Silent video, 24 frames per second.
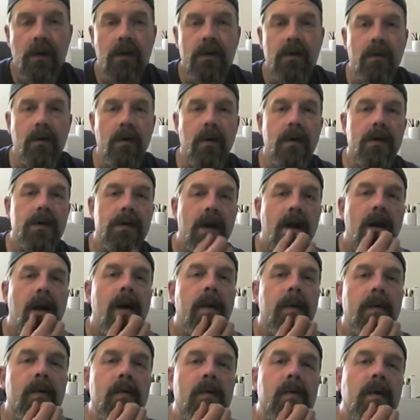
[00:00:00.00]
So one
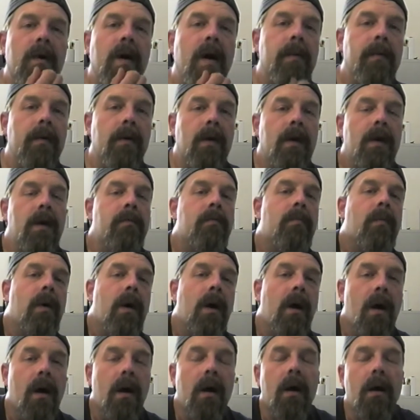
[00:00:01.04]
channel I've been keeping
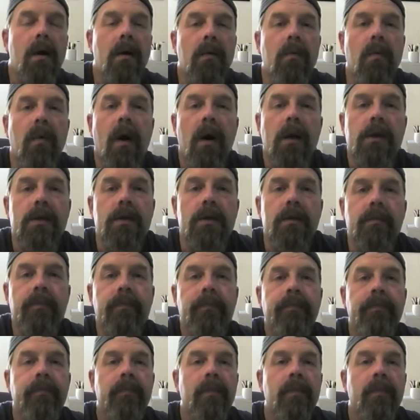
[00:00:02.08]
my eye on watching,